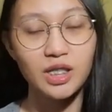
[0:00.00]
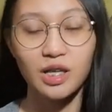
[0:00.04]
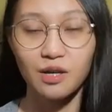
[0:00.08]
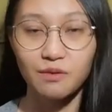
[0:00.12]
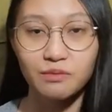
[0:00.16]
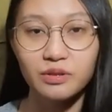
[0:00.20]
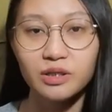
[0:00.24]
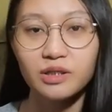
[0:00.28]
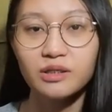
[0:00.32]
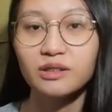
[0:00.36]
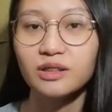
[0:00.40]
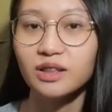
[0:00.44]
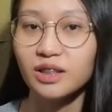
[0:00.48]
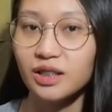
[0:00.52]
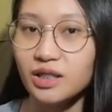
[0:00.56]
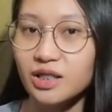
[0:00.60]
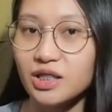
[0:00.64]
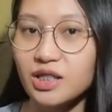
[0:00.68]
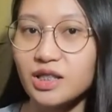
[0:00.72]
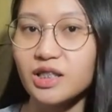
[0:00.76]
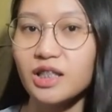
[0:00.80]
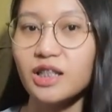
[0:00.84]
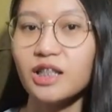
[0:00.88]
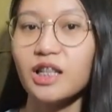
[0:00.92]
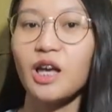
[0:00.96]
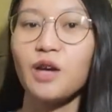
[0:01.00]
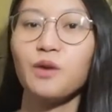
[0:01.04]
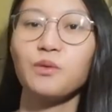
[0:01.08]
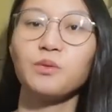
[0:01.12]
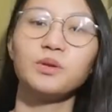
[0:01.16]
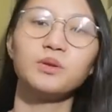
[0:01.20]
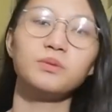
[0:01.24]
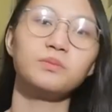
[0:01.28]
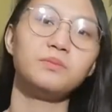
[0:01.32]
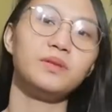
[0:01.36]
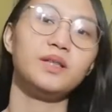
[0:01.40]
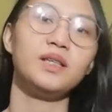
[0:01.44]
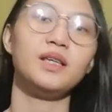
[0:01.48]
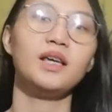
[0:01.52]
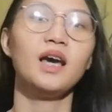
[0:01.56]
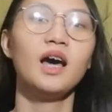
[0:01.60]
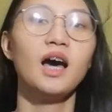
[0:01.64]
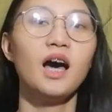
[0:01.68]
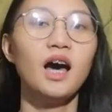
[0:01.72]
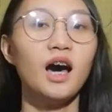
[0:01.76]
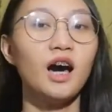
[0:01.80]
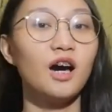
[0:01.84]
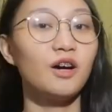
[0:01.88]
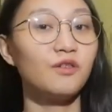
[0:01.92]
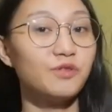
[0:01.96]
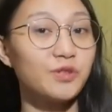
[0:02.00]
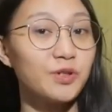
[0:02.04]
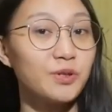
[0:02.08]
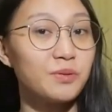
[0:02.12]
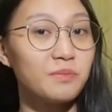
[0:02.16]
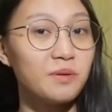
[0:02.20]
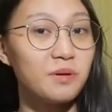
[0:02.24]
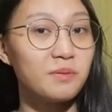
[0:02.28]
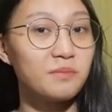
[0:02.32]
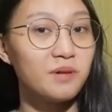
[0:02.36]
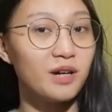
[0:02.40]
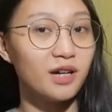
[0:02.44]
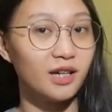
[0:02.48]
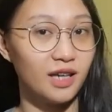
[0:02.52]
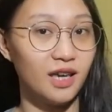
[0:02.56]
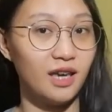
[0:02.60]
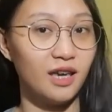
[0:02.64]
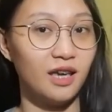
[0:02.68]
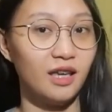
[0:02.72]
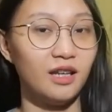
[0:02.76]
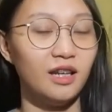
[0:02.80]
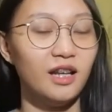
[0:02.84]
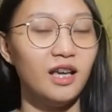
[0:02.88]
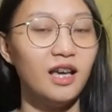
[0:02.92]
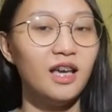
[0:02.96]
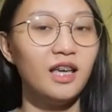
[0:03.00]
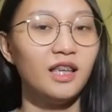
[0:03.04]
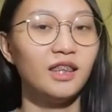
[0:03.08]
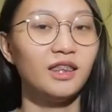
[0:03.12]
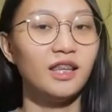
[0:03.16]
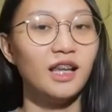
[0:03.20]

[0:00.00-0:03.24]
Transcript: several years that I will be a fur mom again.